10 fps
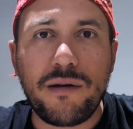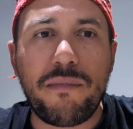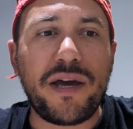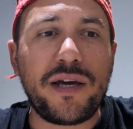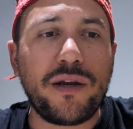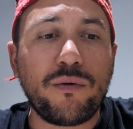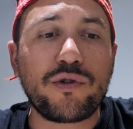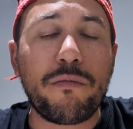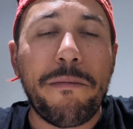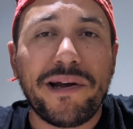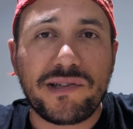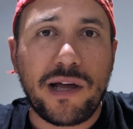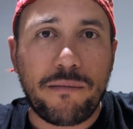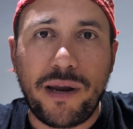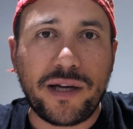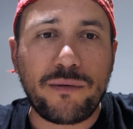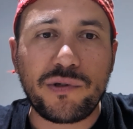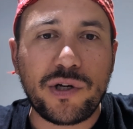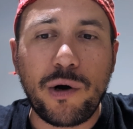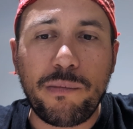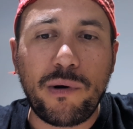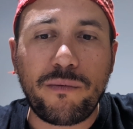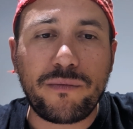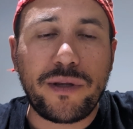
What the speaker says: But he can also mess up. Like there was a couple of